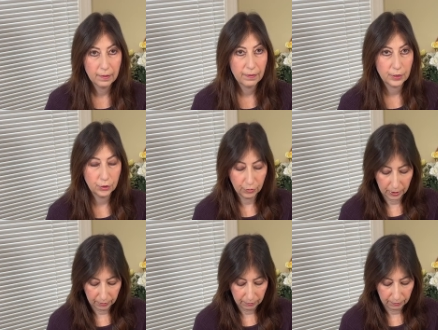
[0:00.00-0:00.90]
that you
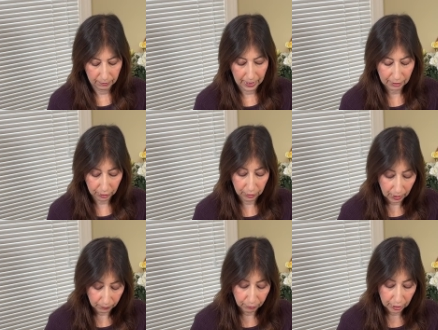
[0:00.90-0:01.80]
can, actually
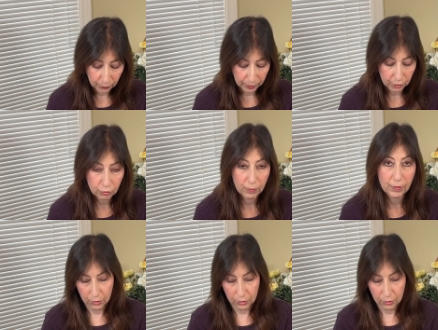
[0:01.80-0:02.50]
not a brush, but a trimmer.